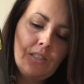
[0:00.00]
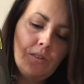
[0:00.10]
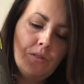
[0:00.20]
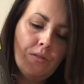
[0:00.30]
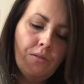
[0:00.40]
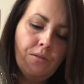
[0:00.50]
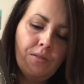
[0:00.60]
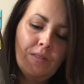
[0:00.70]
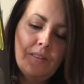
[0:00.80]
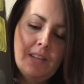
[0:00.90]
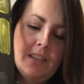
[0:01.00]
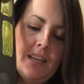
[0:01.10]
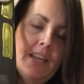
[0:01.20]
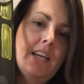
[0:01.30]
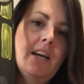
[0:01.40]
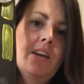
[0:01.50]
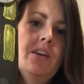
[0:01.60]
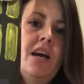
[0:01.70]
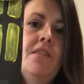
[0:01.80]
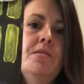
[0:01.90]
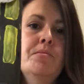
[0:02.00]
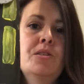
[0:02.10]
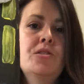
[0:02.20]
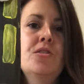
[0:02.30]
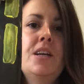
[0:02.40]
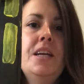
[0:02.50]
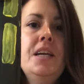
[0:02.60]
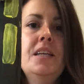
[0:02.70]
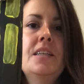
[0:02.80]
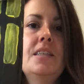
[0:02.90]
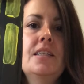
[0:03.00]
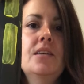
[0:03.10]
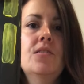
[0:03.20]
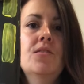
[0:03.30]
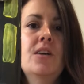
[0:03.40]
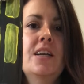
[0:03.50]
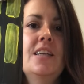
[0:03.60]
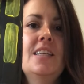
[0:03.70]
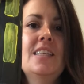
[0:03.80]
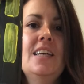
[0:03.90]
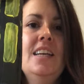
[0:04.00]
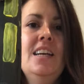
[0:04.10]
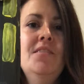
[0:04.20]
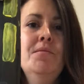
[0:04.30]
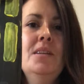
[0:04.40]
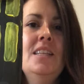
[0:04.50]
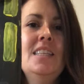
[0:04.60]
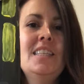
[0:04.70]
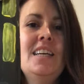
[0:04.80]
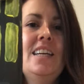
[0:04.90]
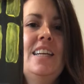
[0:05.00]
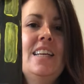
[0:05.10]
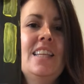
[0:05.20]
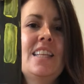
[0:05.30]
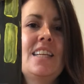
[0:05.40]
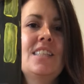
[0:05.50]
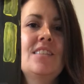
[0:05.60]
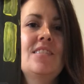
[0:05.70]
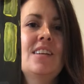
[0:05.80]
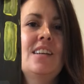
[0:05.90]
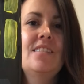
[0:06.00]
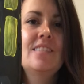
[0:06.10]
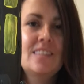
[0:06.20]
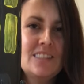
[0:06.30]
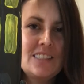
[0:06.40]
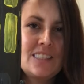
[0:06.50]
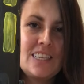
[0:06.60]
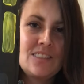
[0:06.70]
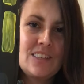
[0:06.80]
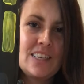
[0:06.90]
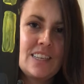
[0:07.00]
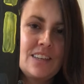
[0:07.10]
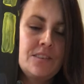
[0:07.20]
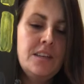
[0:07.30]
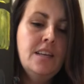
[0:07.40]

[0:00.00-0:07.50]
So like I could have him straight, or I could just kind of have him to the side, and I think that's so cute. So that's what I'm gonna do.